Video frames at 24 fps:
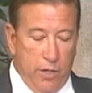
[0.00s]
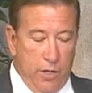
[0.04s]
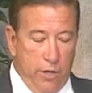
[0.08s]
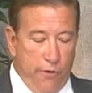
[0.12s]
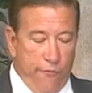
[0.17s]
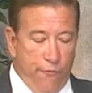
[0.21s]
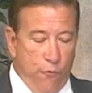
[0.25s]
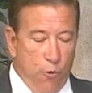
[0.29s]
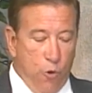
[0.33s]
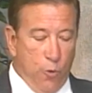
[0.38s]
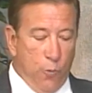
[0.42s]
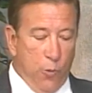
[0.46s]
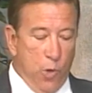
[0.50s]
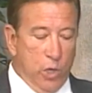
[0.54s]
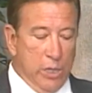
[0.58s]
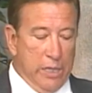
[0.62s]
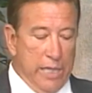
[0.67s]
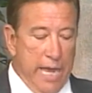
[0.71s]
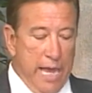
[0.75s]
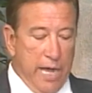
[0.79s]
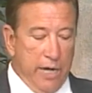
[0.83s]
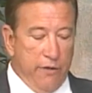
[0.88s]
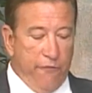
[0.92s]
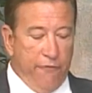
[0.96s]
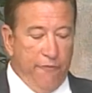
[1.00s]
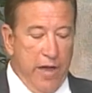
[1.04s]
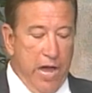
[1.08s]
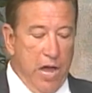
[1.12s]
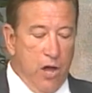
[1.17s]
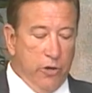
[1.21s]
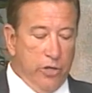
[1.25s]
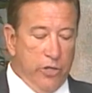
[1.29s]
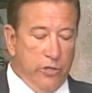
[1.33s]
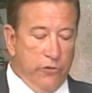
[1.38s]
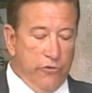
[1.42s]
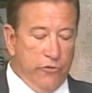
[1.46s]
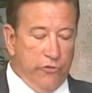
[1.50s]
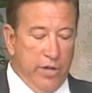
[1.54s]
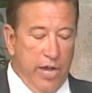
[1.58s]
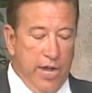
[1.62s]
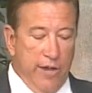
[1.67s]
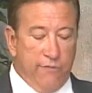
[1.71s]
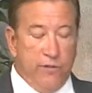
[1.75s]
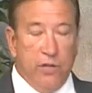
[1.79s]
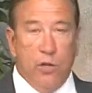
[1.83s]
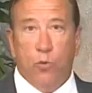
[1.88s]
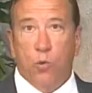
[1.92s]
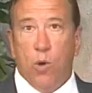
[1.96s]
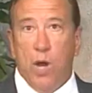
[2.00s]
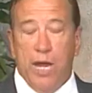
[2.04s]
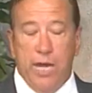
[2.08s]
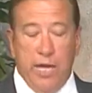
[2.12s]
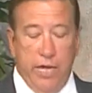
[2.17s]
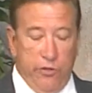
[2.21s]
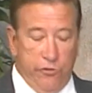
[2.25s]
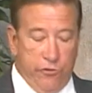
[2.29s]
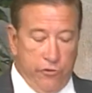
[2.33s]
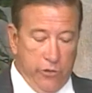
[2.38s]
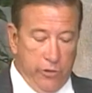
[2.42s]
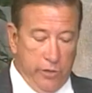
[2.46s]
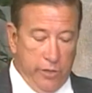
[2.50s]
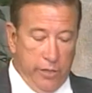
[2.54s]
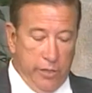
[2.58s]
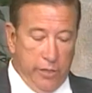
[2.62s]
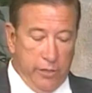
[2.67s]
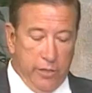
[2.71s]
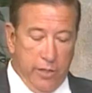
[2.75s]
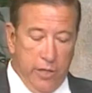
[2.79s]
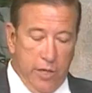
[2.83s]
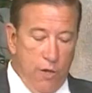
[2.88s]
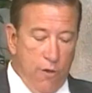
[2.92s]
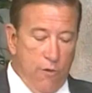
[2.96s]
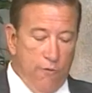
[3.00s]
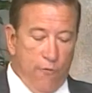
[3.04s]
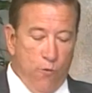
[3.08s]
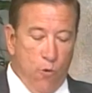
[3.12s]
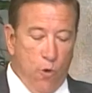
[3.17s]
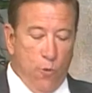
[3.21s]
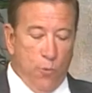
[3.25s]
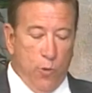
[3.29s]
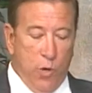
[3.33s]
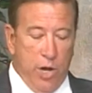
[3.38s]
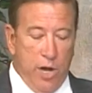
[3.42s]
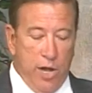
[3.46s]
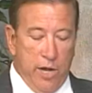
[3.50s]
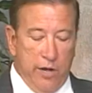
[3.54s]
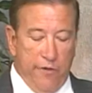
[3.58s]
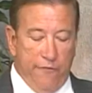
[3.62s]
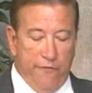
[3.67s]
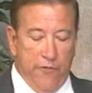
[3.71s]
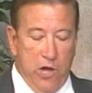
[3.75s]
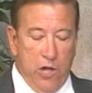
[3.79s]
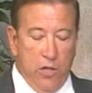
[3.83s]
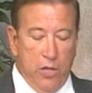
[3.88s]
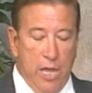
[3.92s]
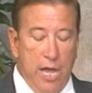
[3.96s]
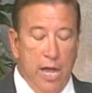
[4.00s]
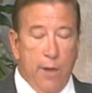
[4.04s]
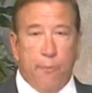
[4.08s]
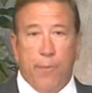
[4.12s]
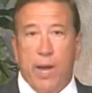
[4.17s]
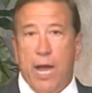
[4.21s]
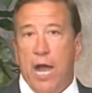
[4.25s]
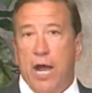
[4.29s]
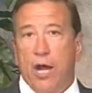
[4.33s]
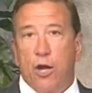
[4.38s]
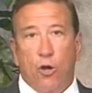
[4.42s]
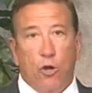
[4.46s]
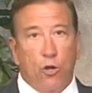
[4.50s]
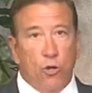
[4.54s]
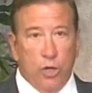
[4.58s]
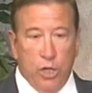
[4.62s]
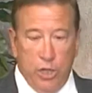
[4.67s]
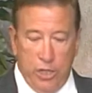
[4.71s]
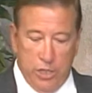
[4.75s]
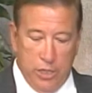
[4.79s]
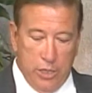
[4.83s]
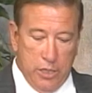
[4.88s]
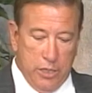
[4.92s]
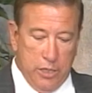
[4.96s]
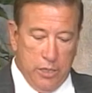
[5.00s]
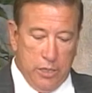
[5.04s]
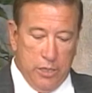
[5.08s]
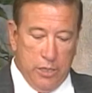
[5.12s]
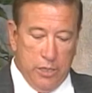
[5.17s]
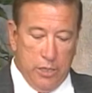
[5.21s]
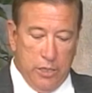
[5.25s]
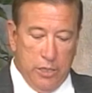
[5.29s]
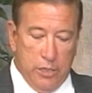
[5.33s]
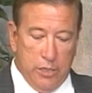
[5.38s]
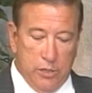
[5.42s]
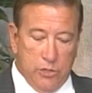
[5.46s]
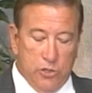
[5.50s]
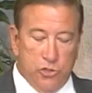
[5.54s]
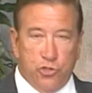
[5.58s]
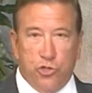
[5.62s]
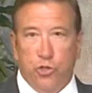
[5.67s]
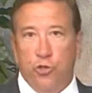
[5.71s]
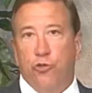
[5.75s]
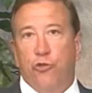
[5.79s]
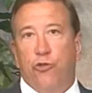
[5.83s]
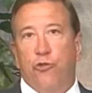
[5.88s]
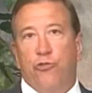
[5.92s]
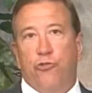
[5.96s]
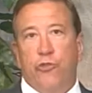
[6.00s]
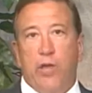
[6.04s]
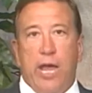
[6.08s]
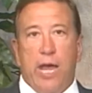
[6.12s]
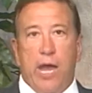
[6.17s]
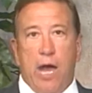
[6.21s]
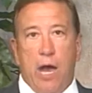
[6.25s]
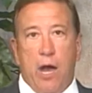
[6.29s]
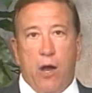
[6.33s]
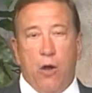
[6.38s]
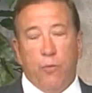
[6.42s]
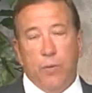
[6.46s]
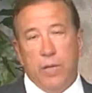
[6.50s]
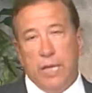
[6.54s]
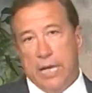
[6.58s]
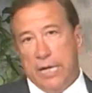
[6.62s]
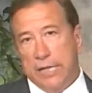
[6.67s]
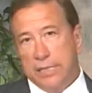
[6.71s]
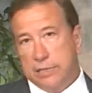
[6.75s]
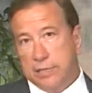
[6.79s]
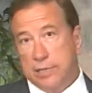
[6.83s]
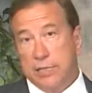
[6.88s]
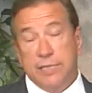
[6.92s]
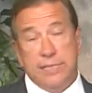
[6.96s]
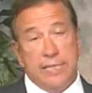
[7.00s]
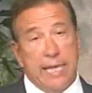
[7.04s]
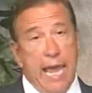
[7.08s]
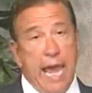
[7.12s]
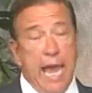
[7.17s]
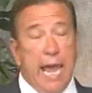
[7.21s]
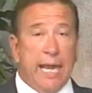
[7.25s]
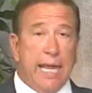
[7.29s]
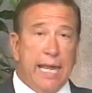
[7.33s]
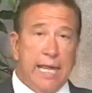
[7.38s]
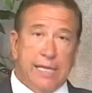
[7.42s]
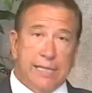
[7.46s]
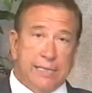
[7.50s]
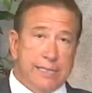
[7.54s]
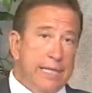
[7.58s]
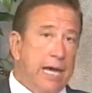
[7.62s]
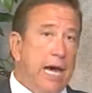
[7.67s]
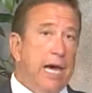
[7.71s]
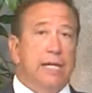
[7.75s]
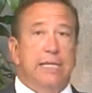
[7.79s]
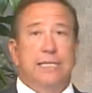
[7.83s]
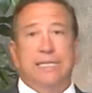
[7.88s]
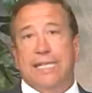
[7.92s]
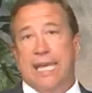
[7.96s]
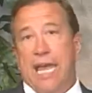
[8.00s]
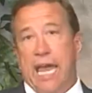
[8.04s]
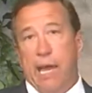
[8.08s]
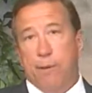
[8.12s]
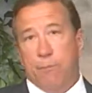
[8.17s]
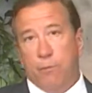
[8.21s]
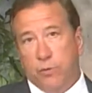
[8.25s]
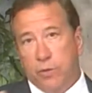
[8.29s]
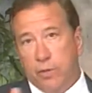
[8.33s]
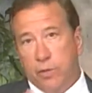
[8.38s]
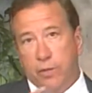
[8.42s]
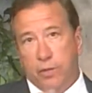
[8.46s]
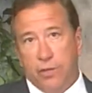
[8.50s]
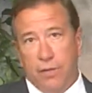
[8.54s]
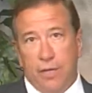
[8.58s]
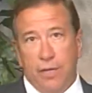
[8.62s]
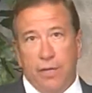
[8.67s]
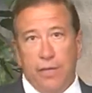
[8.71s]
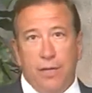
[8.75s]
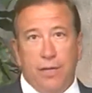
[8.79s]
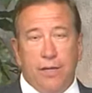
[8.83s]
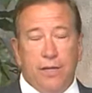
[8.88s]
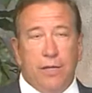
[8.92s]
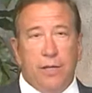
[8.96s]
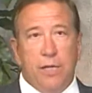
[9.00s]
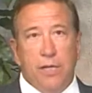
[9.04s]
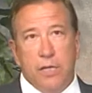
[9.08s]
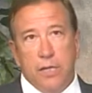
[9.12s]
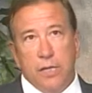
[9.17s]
former Atlanta Falcons safety Ray Easterling, former NFL linebacker Junior Seau. And Cincinnati has not escaped the